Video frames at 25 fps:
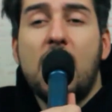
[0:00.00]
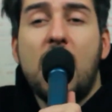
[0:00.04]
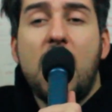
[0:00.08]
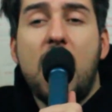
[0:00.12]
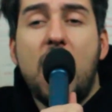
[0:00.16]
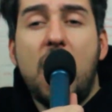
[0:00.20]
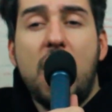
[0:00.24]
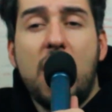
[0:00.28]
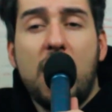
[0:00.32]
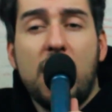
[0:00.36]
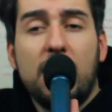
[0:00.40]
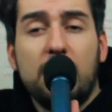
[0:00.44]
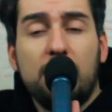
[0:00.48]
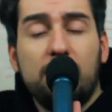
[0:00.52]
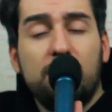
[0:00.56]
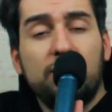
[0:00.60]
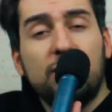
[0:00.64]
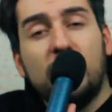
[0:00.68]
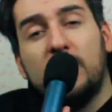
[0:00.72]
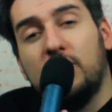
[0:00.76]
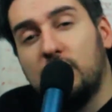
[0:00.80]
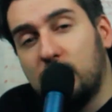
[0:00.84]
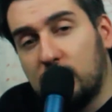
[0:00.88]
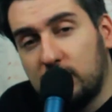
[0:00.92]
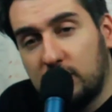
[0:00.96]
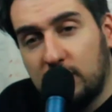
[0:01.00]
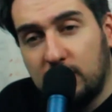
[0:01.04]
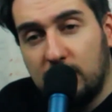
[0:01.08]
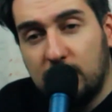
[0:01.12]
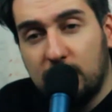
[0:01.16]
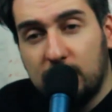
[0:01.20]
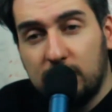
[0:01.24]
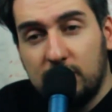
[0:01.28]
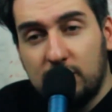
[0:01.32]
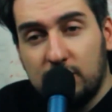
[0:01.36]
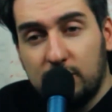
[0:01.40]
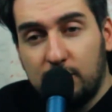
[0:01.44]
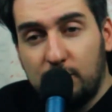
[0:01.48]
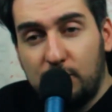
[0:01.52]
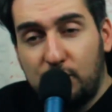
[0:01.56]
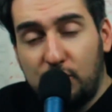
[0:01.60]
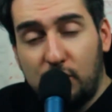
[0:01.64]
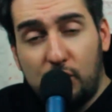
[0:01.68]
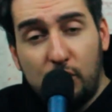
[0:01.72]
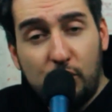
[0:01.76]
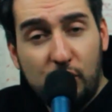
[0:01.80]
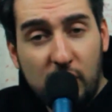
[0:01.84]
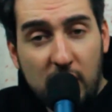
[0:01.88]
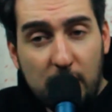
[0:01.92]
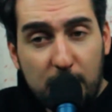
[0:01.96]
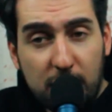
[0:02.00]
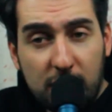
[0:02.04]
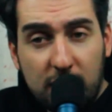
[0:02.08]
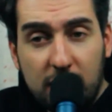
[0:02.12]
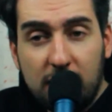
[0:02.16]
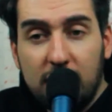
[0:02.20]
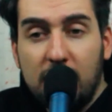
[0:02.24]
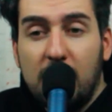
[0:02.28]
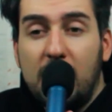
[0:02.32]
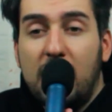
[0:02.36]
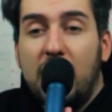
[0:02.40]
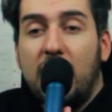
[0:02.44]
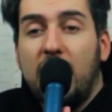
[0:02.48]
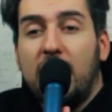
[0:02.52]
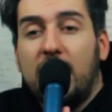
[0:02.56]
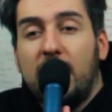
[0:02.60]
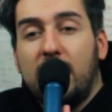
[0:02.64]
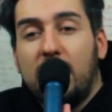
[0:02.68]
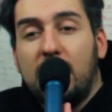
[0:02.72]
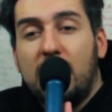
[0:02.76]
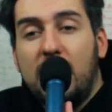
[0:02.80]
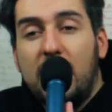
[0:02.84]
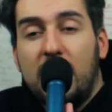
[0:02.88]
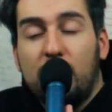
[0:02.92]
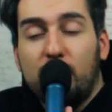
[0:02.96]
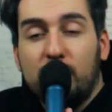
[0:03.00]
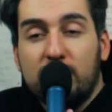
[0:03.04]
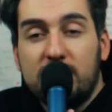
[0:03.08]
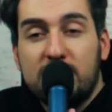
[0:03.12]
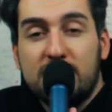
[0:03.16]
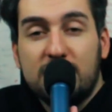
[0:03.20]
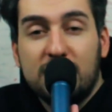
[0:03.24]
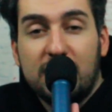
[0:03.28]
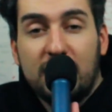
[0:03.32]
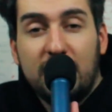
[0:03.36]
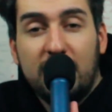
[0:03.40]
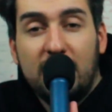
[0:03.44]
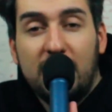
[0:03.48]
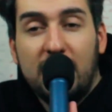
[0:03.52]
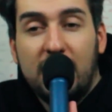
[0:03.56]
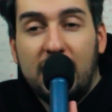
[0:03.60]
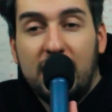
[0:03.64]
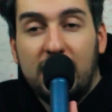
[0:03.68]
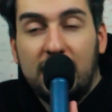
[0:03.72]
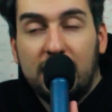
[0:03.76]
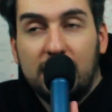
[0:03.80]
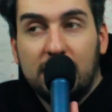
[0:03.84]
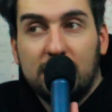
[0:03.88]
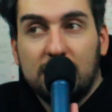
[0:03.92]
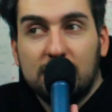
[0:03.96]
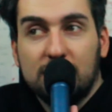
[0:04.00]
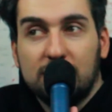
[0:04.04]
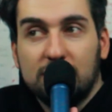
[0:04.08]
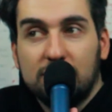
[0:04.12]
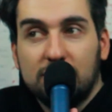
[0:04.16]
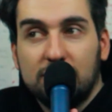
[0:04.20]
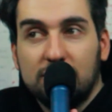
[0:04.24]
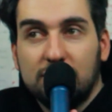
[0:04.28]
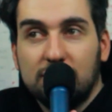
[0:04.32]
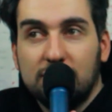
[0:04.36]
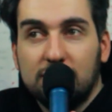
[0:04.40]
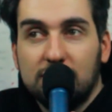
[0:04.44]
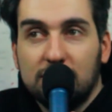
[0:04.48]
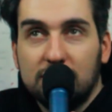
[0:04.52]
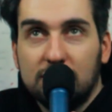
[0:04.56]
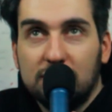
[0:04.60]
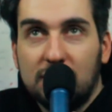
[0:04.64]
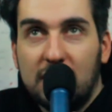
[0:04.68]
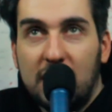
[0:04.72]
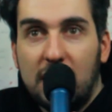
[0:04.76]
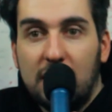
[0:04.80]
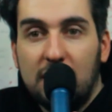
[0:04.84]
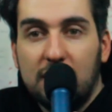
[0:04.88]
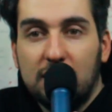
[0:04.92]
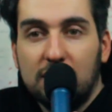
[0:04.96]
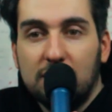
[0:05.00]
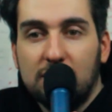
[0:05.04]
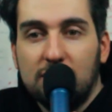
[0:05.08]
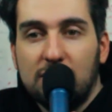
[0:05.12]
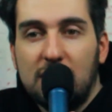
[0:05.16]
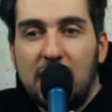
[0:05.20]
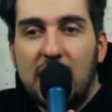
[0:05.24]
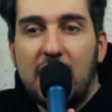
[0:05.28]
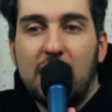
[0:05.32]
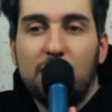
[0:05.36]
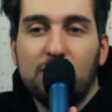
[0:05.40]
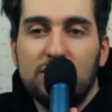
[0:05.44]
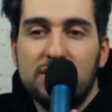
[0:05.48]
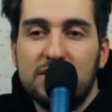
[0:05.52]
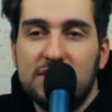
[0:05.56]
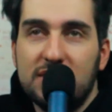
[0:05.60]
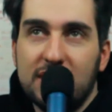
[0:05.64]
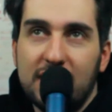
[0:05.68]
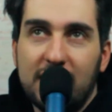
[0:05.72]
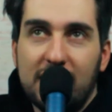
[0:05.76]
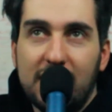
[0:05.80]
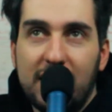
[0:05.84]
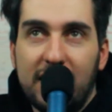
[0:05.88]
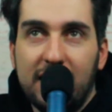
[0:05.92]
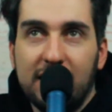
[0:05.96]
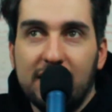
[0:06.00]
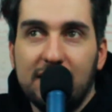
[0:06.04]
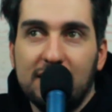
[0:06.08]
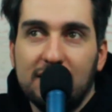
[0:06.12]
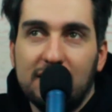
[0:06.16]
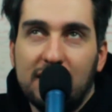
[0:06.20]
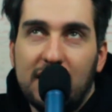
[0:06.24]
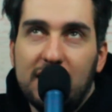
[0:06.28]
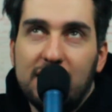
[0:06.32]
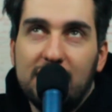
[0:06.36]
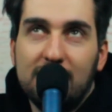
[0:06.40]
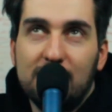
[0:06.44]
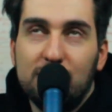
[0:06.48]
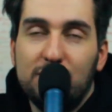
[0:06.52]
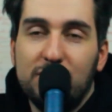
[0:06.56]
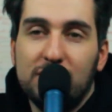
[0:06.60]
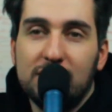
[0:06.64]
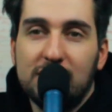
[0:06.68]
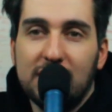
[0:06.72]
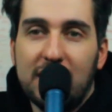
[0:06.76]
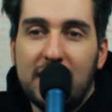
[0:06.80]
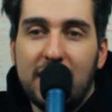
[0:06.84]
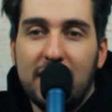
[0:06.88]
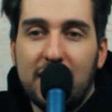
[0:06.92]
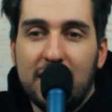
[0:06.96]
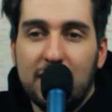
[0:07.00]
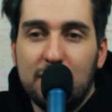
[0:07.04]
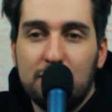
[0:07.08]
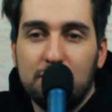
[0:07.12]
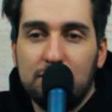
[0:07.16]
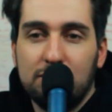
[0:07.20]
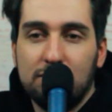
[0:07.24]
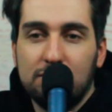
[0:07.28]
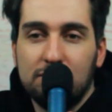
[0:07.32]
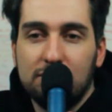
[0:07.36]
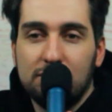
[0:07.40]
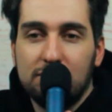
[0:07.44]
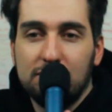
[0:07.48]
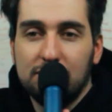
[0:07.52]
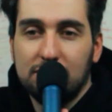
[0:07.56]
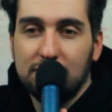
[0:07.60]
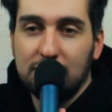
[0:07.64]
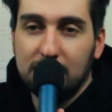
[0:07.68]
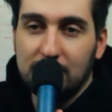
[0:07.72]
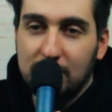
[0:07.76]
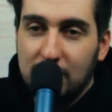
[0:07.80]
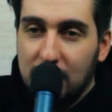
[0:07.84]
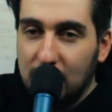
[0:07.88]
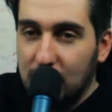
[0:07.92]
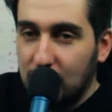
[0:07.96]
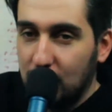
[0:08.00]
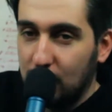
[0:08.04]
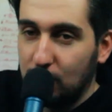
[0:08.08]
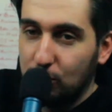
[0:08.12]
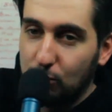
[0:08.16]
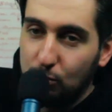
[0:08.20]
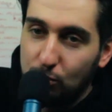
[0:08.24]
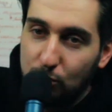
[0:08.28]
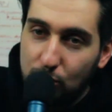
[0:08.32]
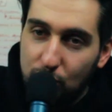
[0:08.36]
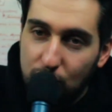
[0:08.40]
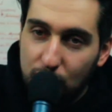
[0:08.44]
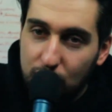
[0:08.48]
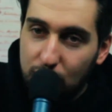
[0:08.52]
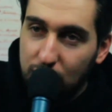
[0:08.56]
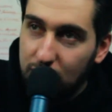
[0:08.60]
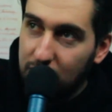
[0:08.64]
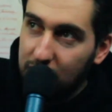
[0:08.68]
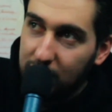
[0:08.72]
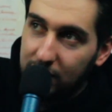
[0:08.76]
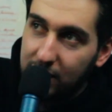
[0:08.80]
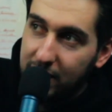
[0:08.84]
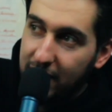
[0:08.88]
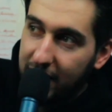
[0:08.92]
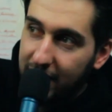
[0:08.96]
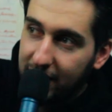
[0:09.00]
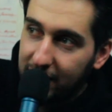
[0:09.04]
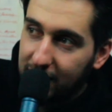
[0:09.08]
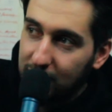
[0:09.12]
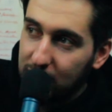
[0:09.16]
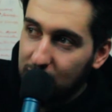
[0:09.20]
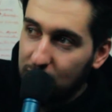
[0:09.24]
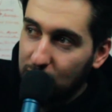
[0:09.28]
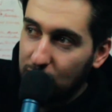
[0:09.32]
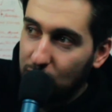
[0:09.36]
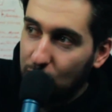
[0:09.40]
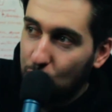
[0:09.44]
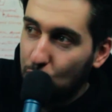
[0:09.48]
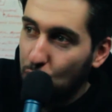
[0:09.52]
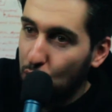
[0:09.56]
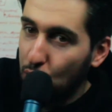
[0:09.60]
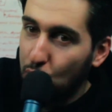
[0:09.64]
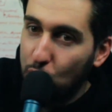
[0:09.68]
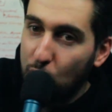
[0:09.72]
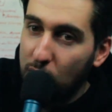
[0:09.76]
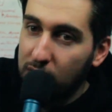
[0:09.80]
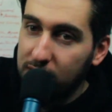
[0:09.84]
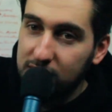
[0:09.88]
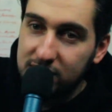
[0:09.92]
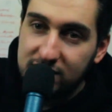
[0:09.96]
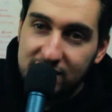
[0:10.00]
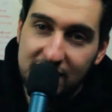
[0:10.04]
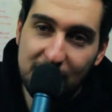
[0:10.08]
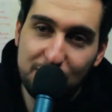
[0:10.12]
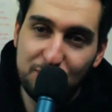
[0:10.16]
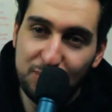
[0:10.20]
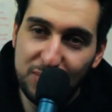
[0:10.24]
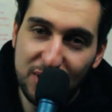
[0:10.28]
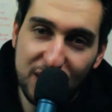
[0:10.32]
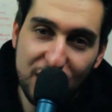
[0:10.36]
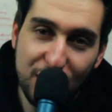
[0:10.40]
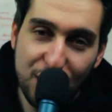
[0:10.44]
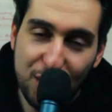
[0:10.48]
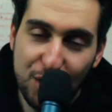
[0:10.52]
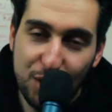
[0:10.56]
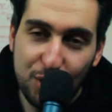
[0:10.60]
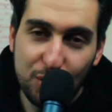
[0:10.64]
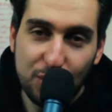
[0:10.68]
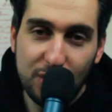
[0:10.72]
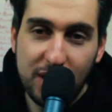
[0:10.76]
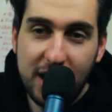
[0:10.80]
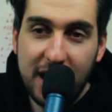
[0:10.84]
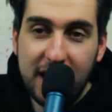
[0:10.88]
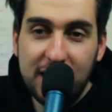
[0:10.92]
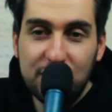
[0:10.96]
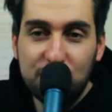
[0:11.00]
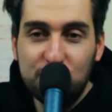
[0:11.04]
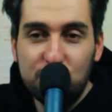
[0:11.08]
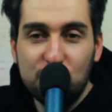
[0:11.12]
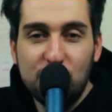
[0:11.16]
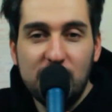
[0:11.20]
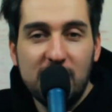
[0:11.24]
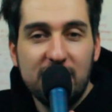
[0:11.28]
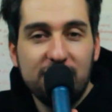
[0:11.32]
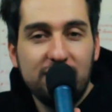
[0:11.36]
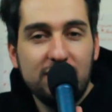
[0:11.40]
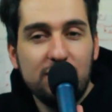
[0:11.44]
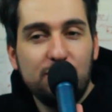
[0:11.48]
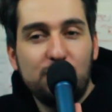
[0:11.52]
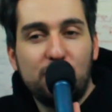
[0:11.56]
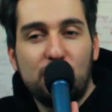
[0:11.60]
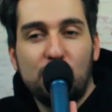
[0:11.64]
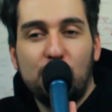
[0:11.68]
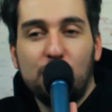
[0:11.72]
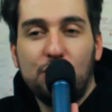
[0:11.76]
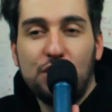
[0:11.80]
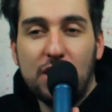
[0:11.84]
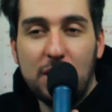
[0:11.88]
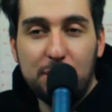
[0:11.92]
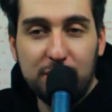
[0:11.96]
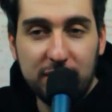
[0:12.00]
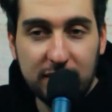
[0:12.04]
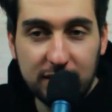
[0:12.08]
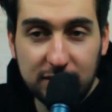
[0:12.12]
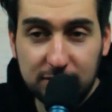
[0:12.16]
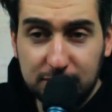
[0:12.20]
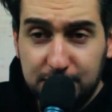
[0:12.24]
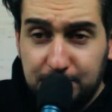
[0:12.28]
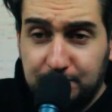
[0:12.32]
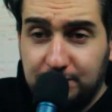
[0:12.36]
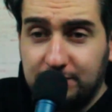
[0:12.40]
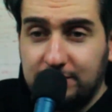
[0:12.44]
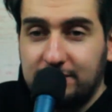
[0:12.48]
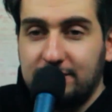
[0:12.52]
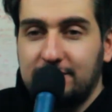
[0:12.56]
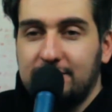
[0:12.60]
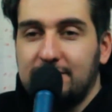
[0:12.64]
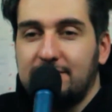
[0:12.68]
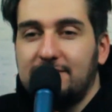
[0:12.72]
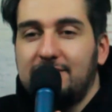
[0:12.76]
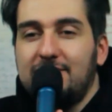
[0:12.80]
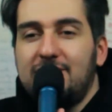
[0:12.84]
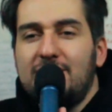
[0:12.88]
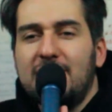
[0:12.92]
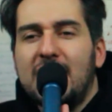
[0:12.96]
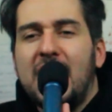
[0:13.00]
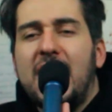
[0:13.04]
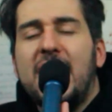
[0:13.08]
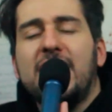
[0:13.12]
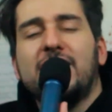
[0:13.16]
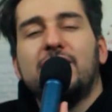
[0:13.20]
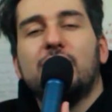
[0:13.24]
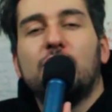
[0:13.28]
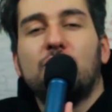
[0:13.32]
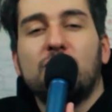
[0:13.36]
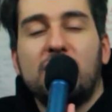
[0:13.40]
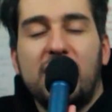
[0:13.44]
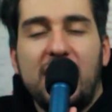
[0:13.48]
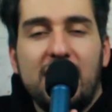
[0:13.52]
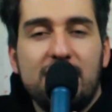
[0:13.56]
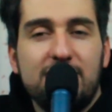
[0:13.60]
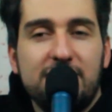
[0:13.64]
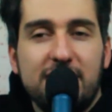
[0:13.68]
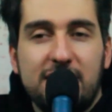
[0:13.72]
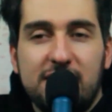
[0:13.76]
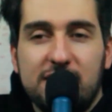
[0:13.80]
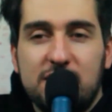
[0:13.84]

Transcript: I'm not a good programmer. I would say like I would say like a little bit I'm like one step below entry level programming. I don't have any